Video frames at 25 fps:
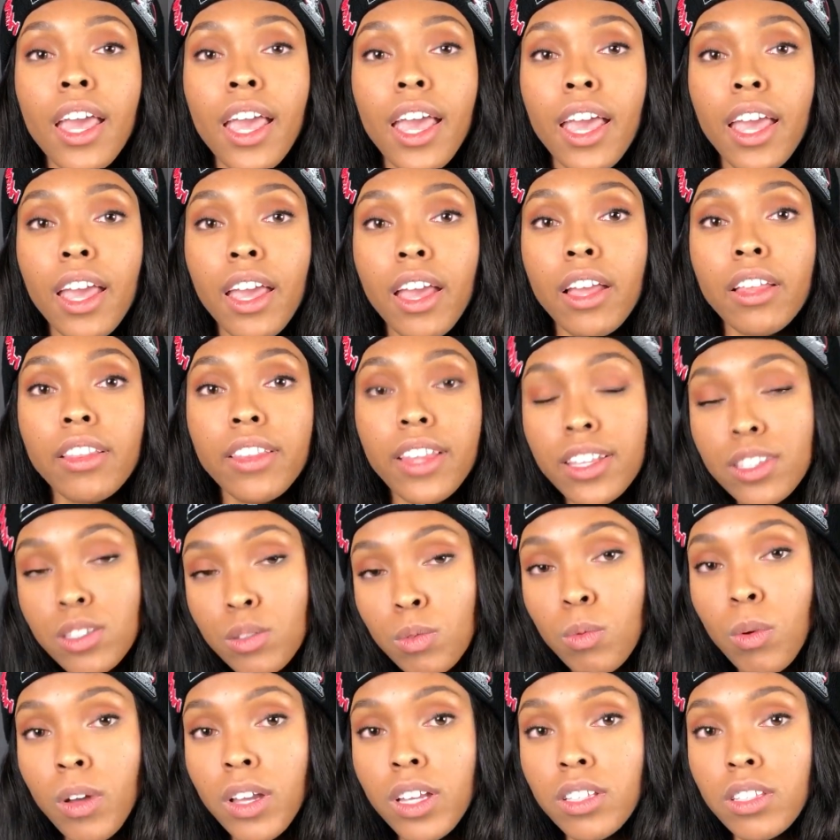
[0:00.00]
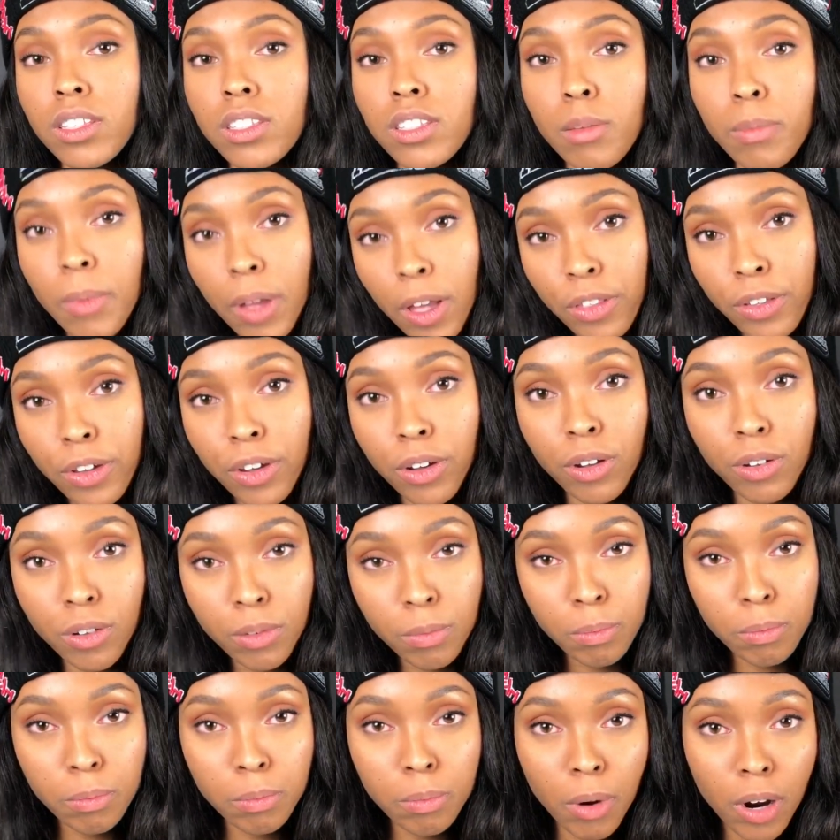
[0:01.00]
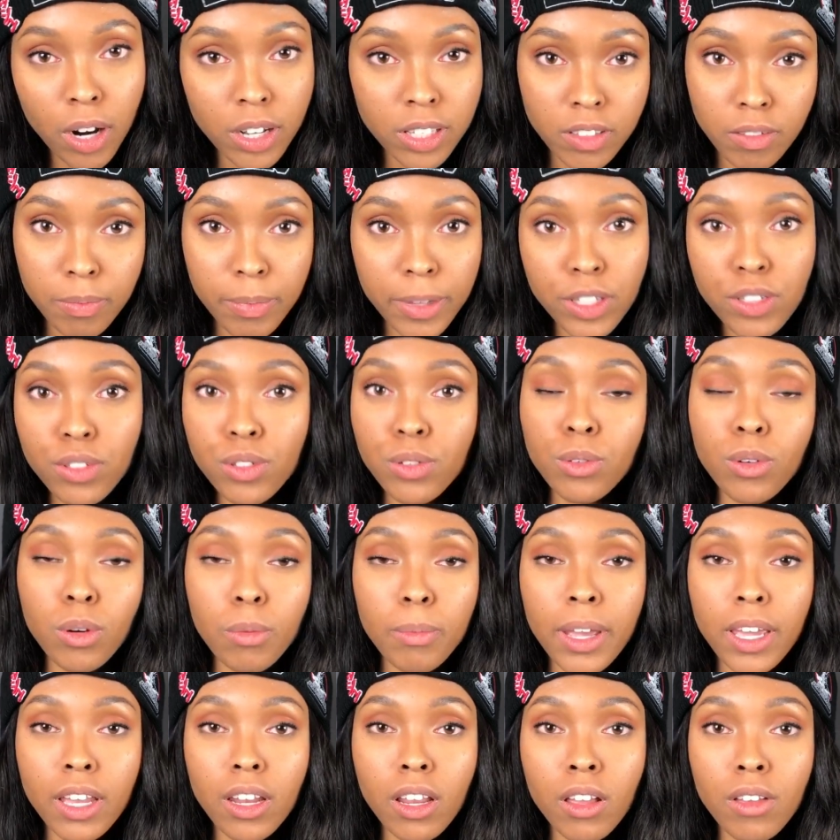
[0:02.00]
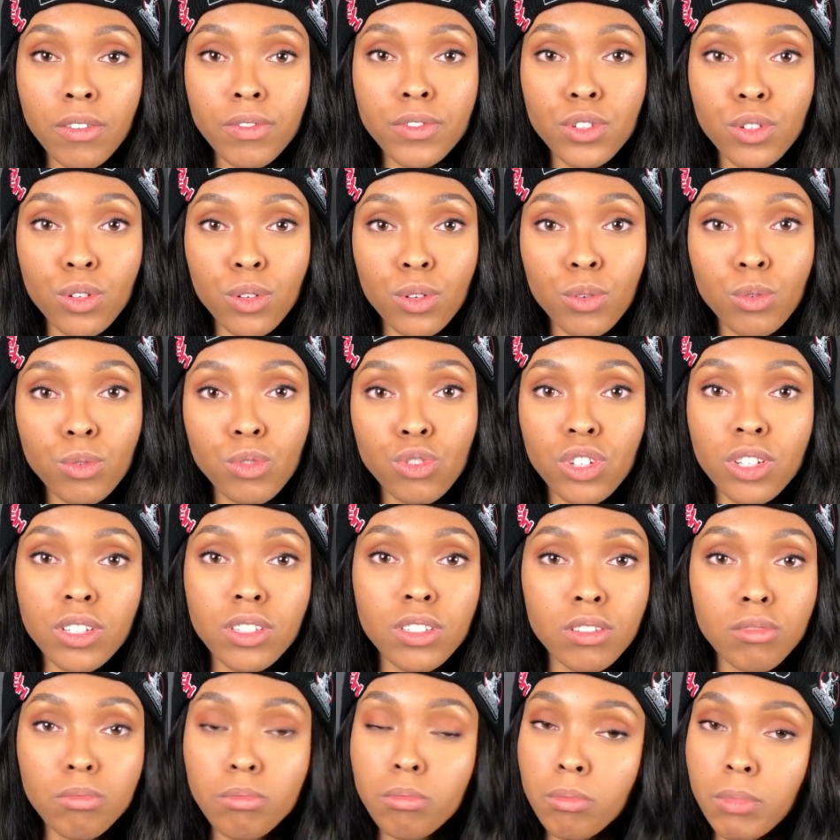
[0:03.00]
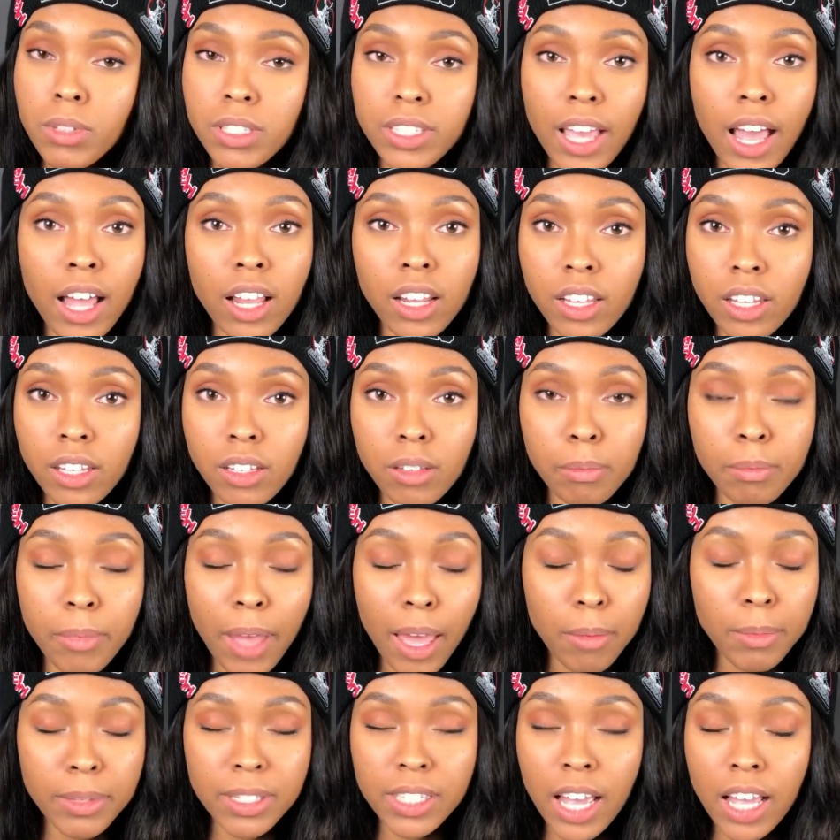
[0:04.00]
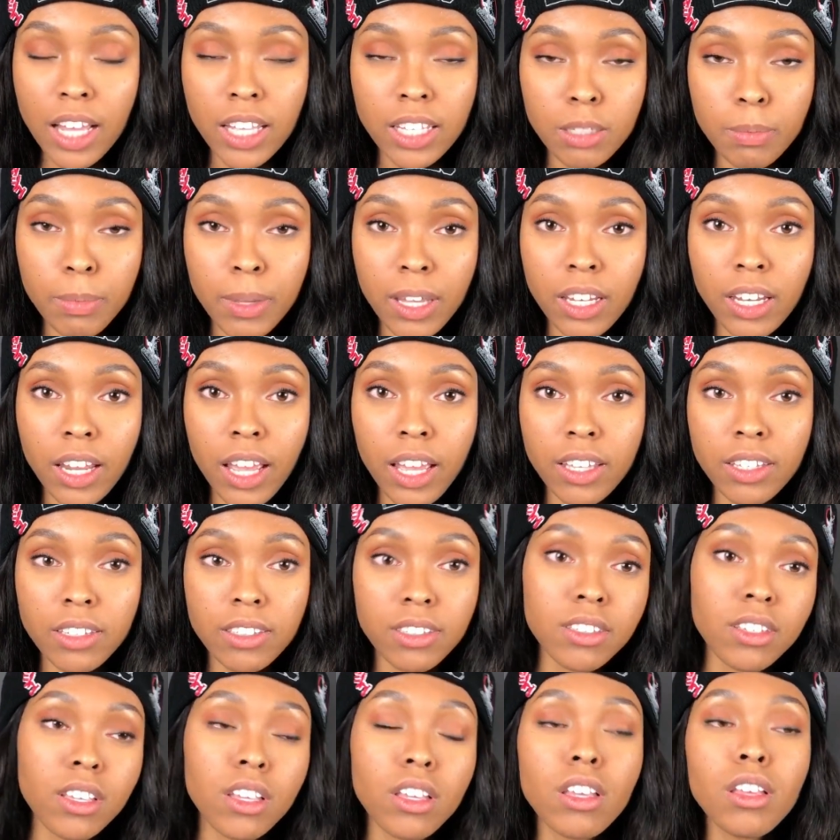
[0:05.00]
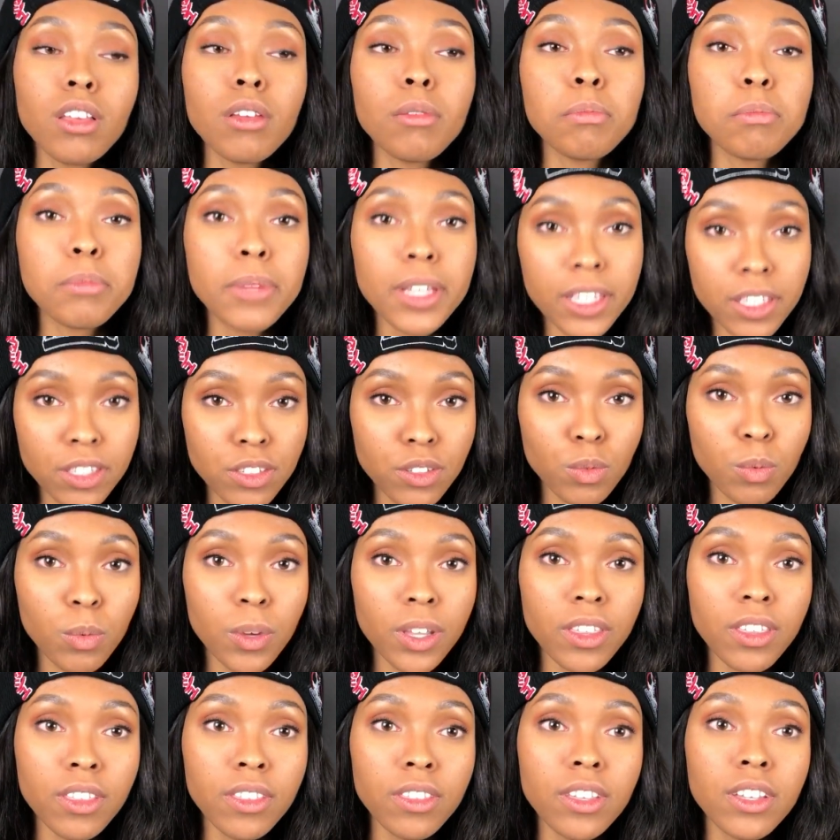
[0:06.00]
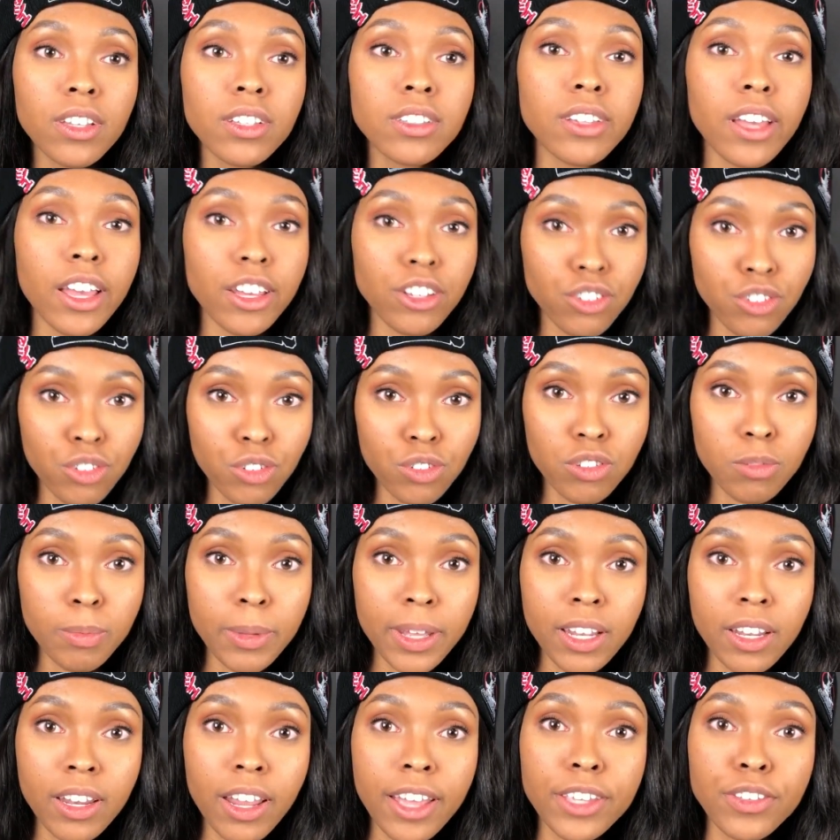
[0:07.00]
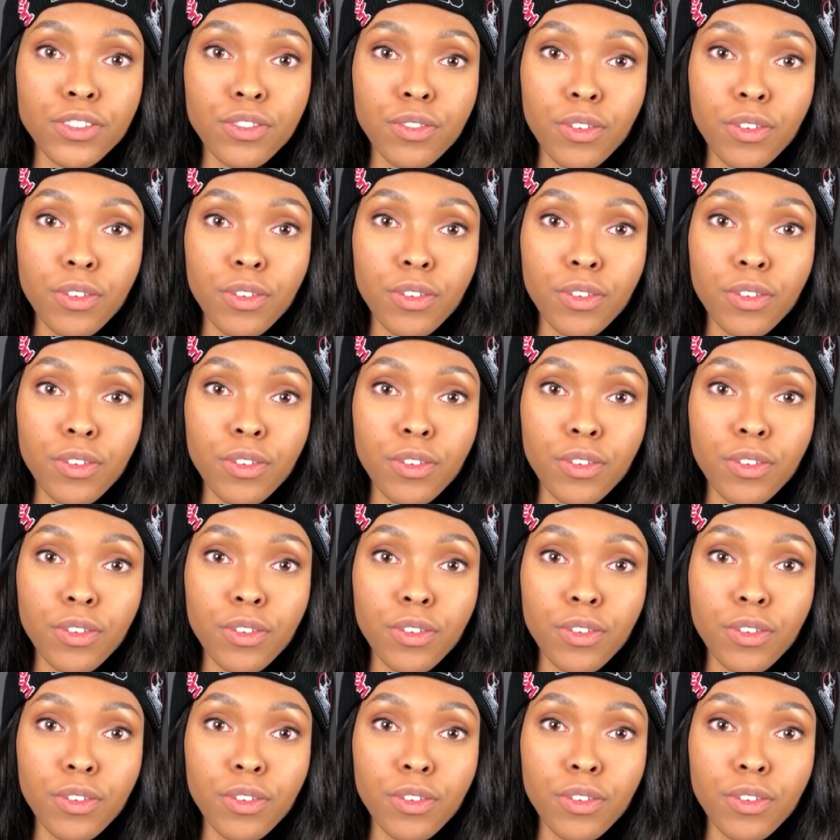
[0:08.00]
And that's what some other parts of my suit are made of too, just matte metallic spandex mixed with the textured spandex